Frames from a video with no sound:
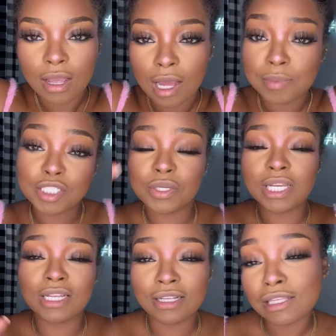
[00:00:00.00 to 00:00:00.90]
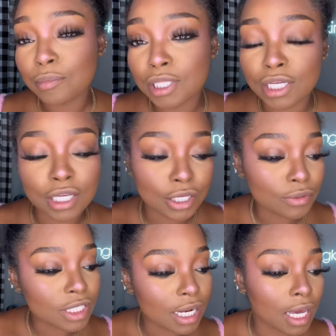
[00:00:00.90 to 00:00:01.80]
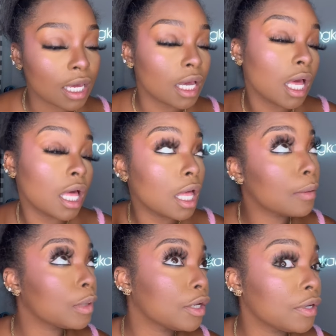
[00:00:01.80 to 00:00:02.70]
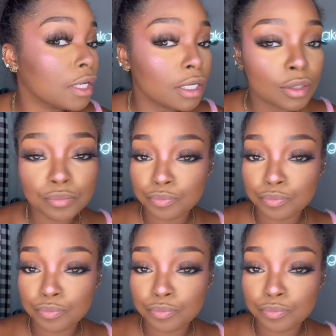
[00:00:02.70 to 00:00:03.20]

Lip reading: I'm not doing anything but looking cute today. Period.